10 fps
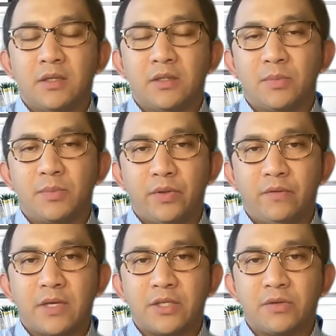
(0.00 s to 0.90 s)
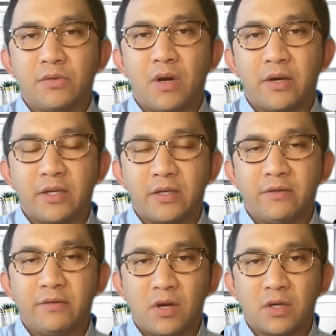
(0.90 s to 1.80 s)
to prove that you are
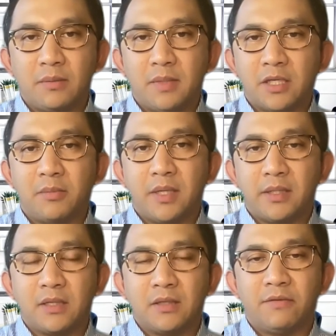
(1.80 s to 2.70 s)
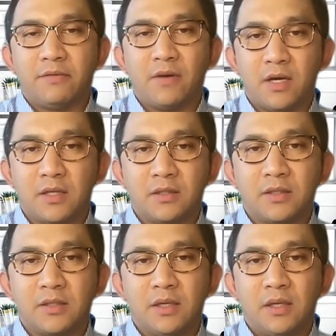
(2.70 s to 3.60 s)
irrevocably committing the
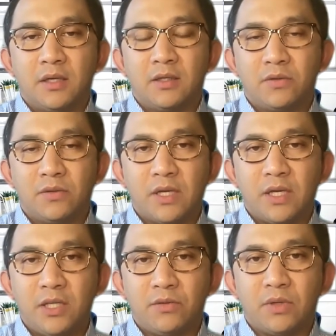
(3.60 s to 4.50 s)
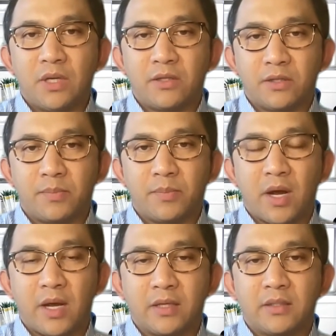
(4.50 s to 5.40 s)
funds to the E2
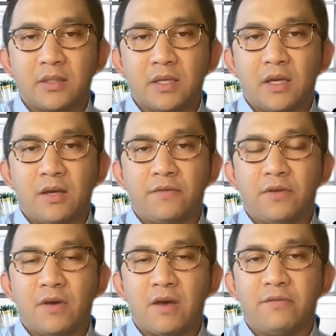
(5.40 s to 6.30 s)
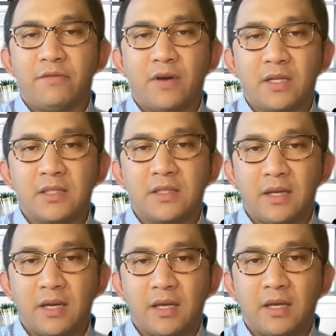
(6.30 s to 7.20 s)
enterprise. If you have funds
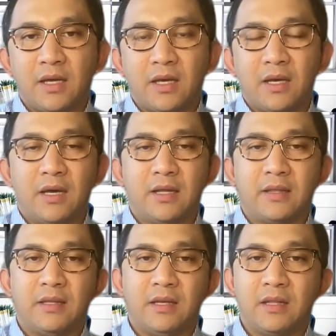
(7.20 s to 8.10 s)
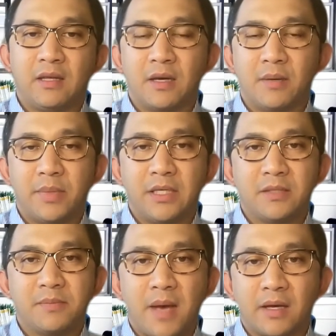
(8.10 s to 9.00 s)
sitting in the
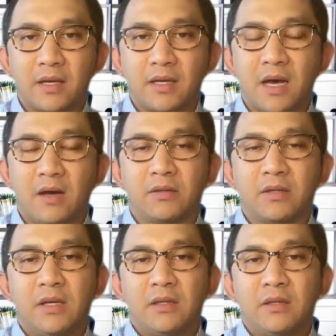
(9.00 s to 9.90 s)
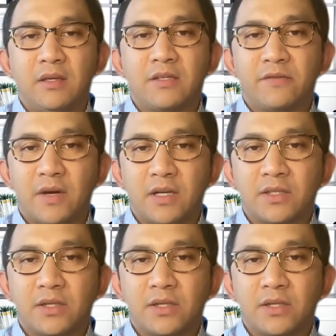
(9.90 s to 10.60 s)
company's bank account, these funds